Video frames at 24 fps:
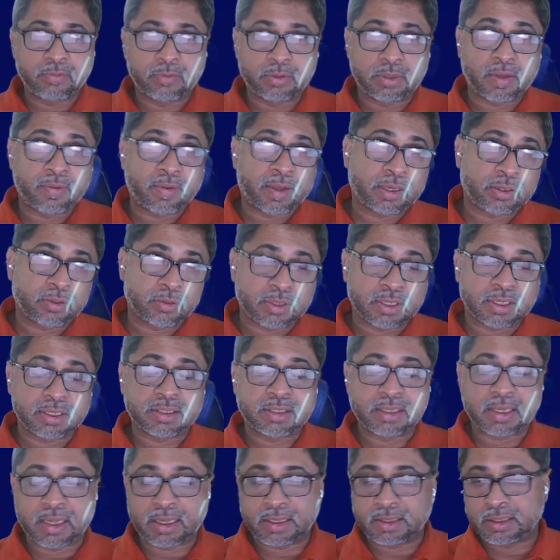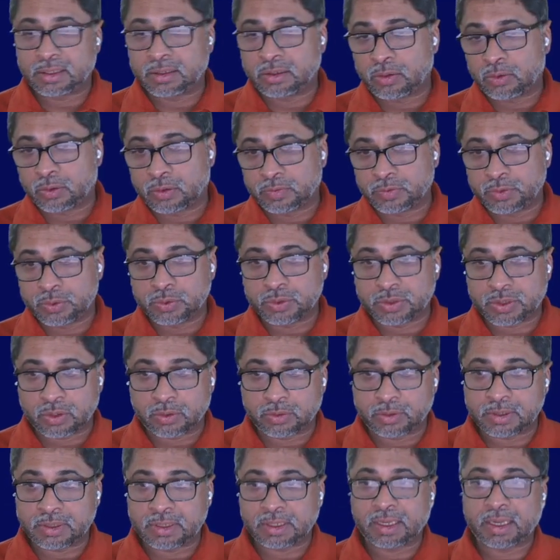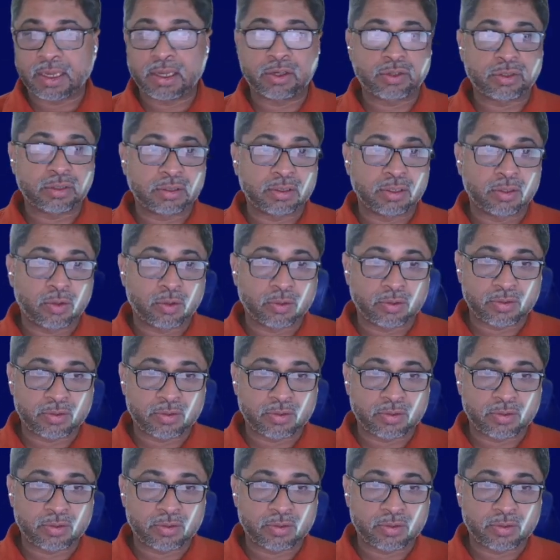I would have had to consider adding a lot of user authentication